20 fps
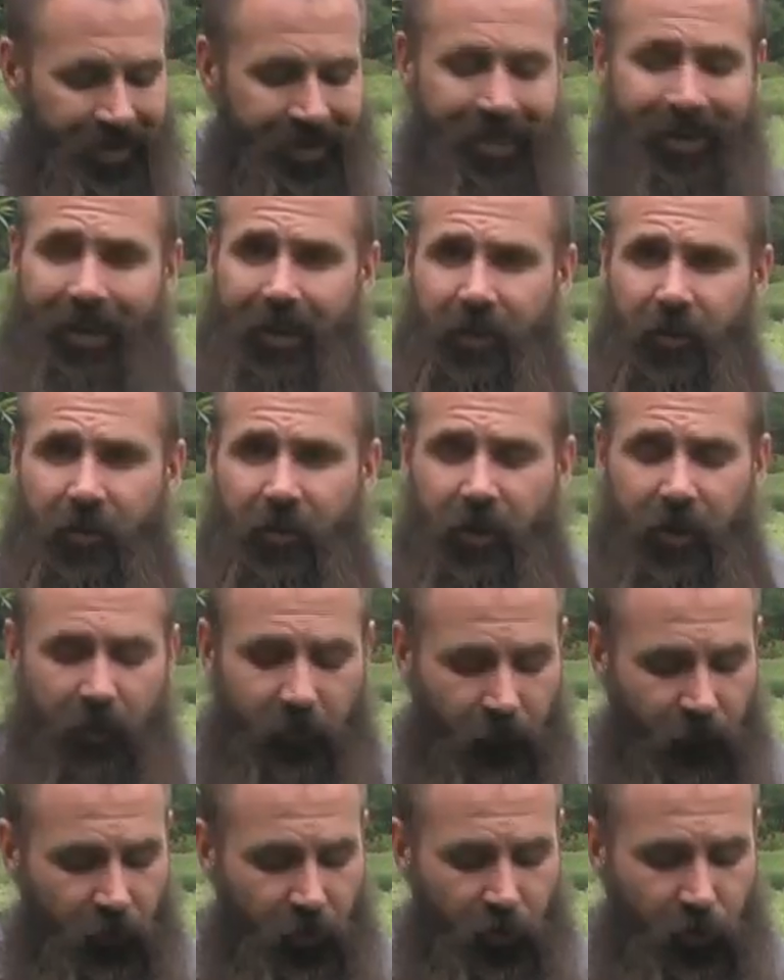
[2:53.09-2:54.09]
nice
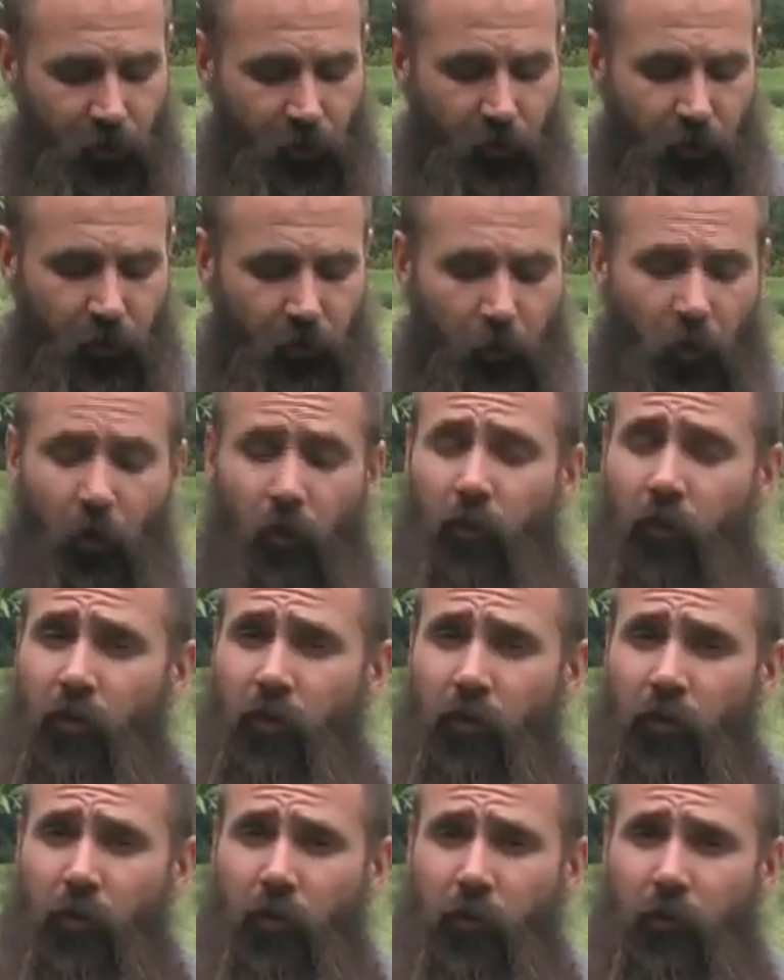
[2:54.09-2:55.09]
set of features both
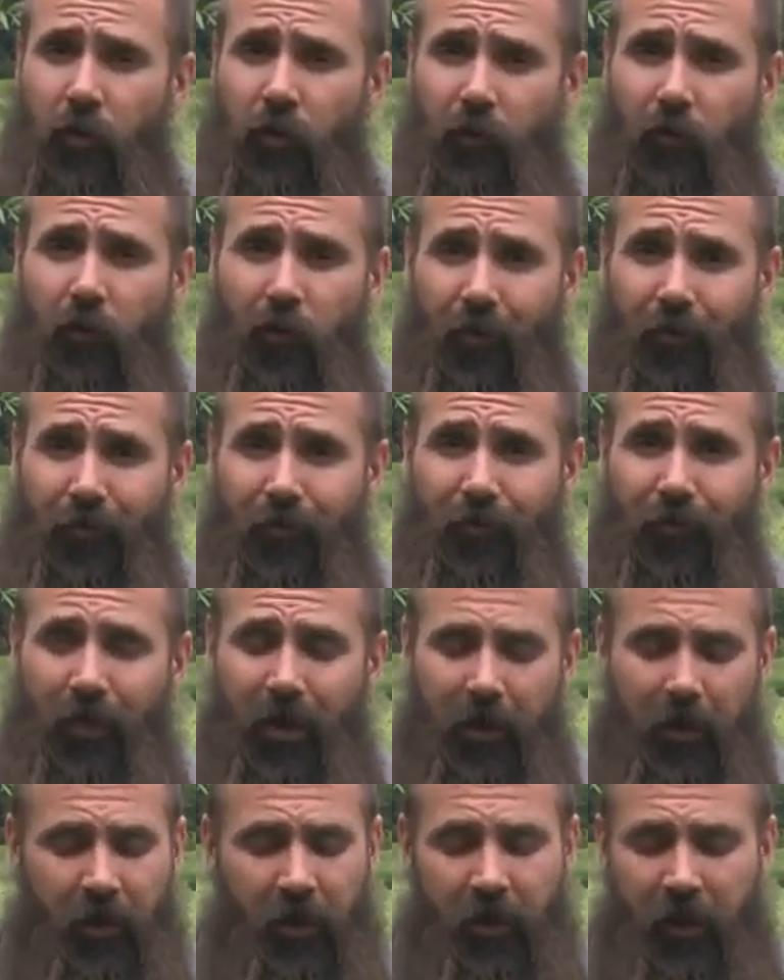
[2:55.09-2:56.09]
in terms of the
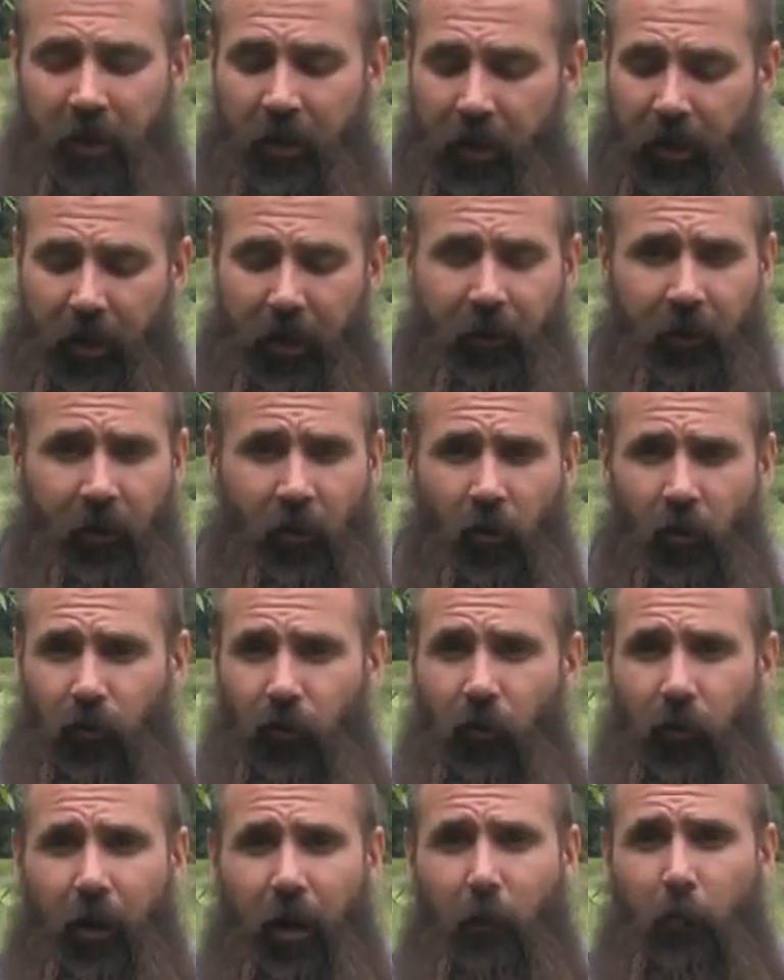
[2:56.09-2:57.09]
fit and then
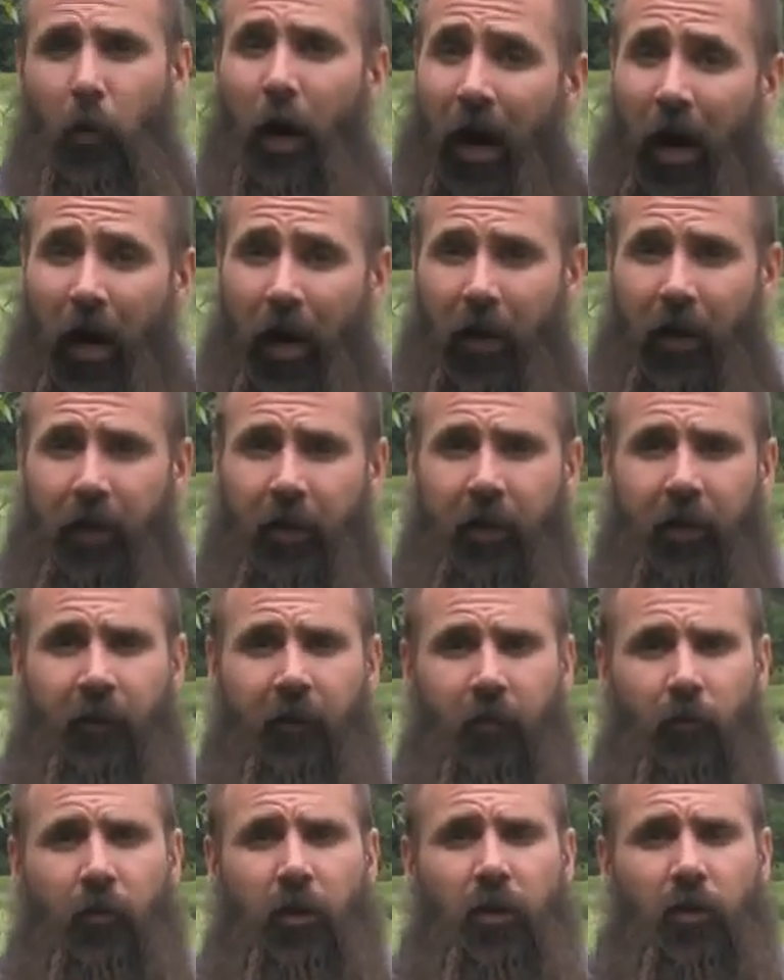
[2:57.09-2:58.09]
also that
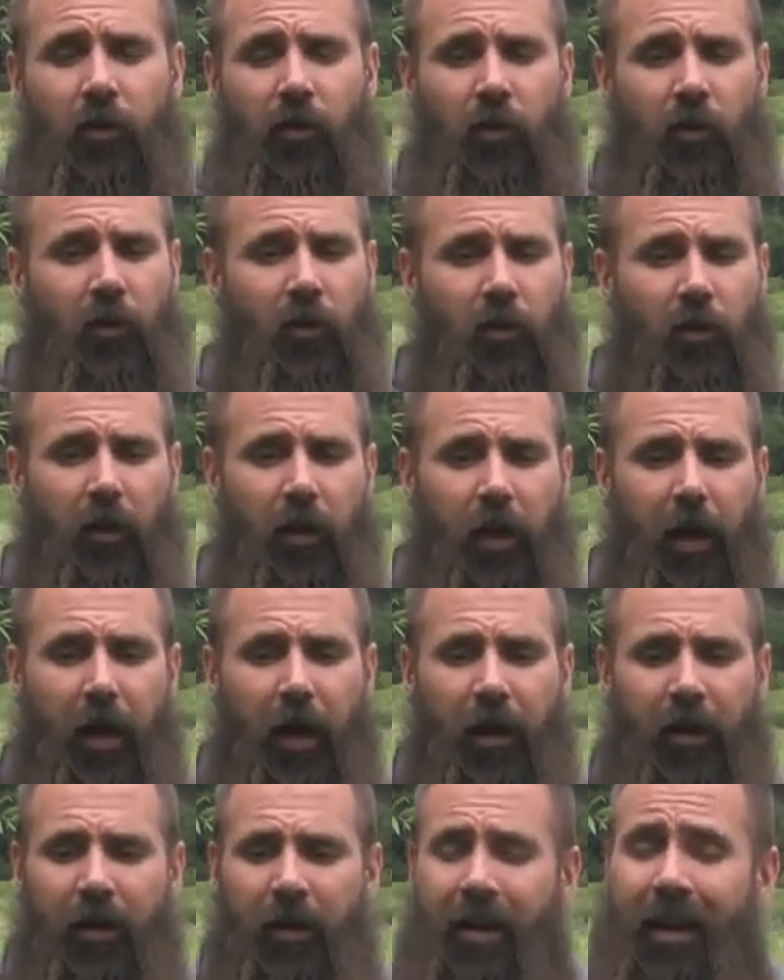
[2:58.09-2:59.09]
pocketing that we took a look
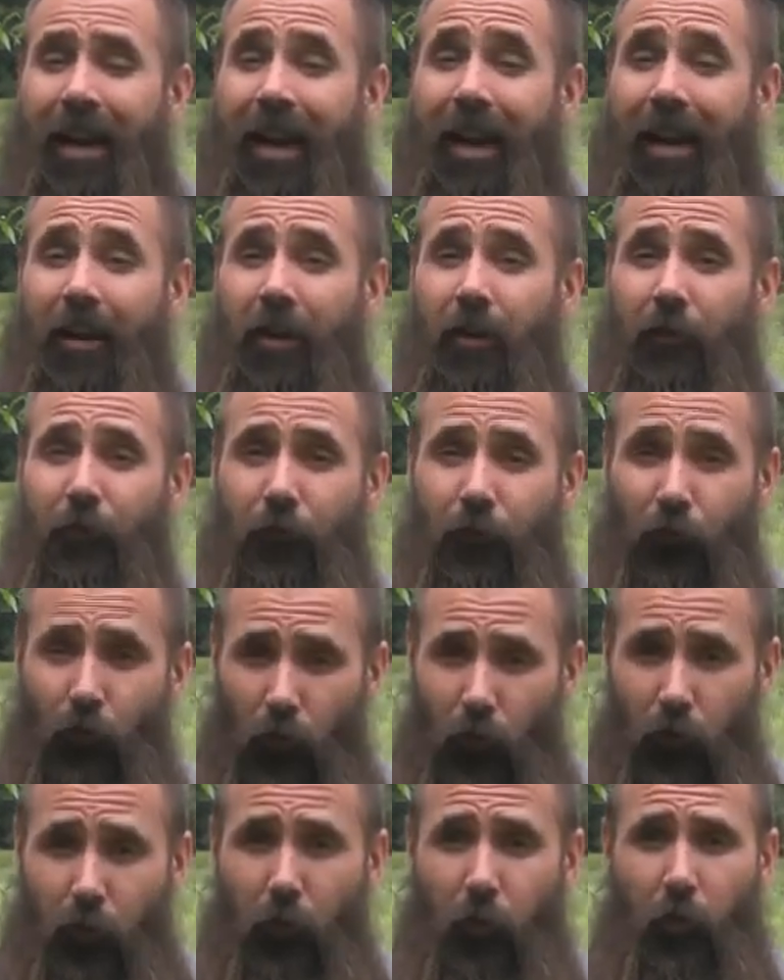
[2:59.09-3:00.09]
at, and an
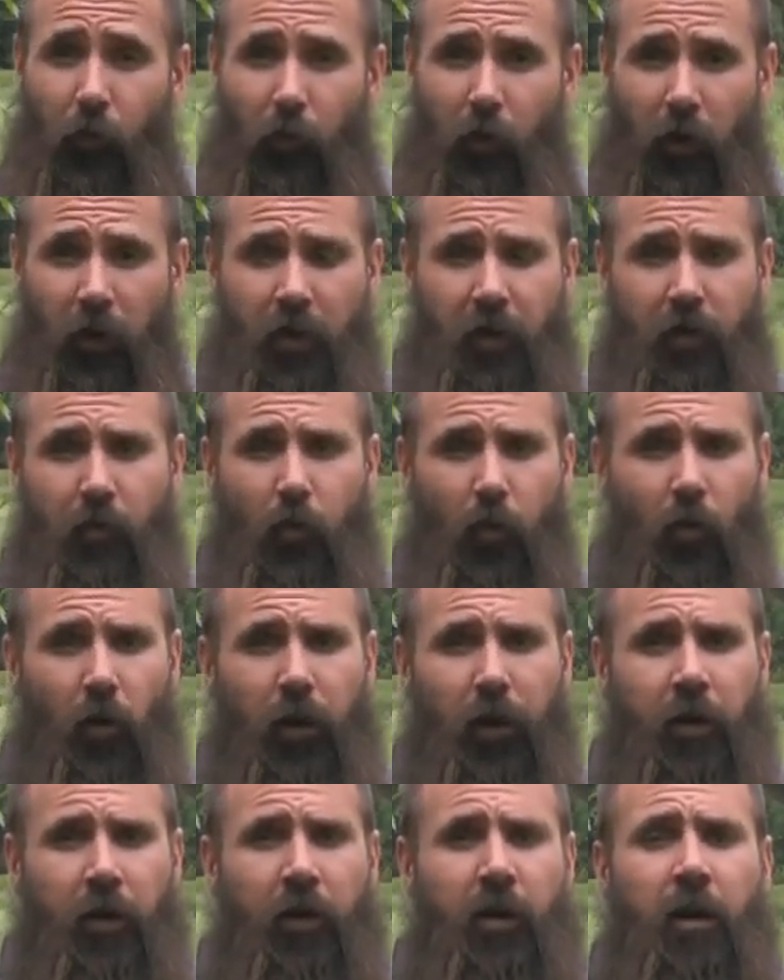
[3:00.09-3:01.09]
affordable price
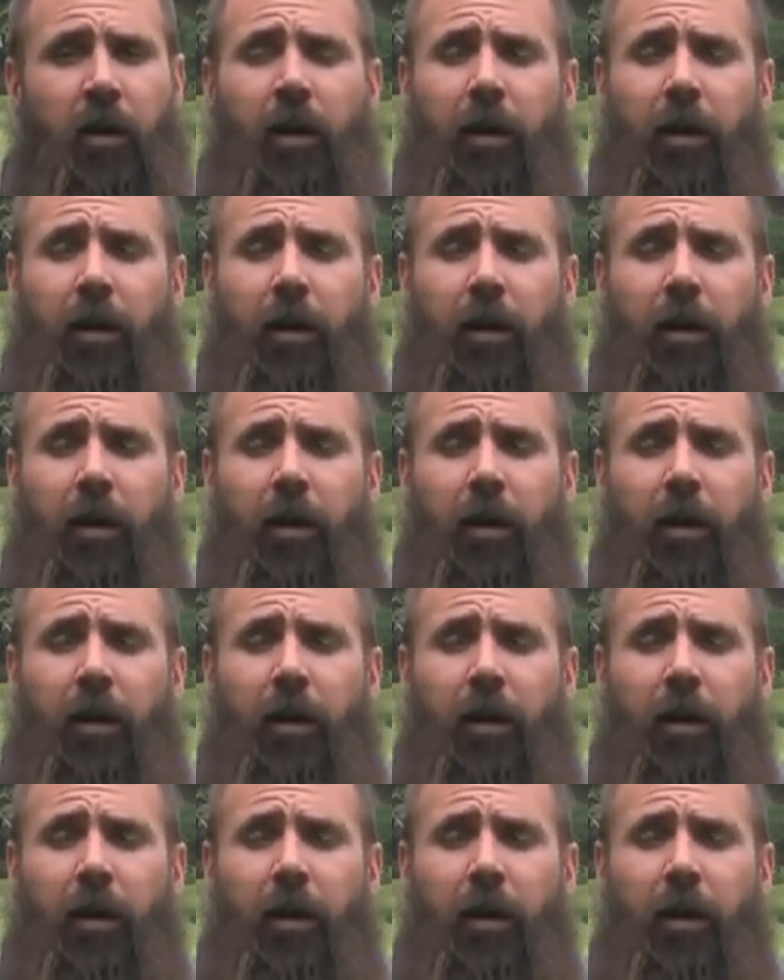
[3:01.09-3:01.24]
point.